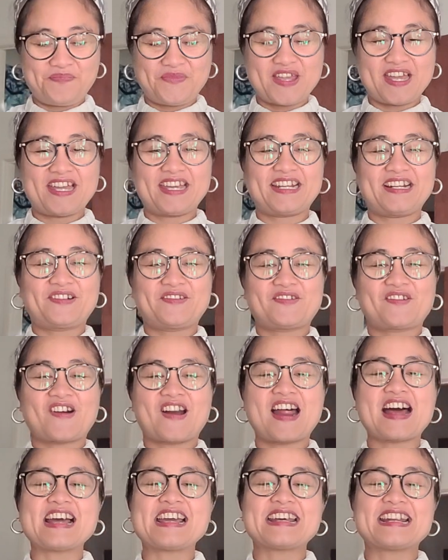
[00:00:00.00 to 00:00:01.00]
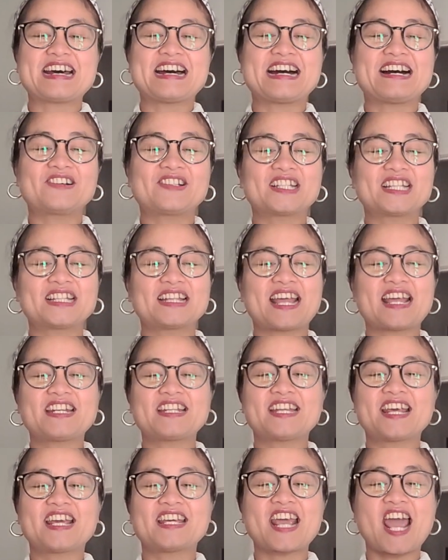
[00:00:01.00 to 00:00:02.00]
They cried out and
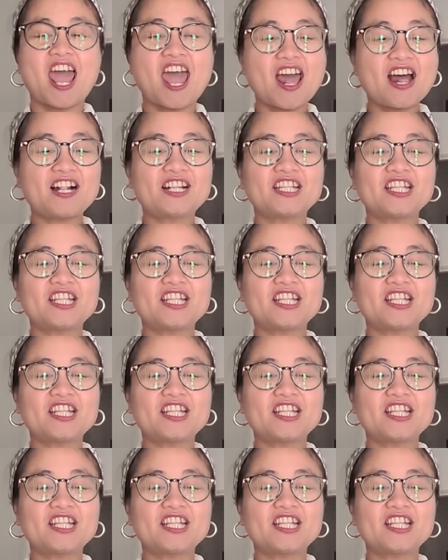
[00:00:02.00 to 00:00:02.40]
they held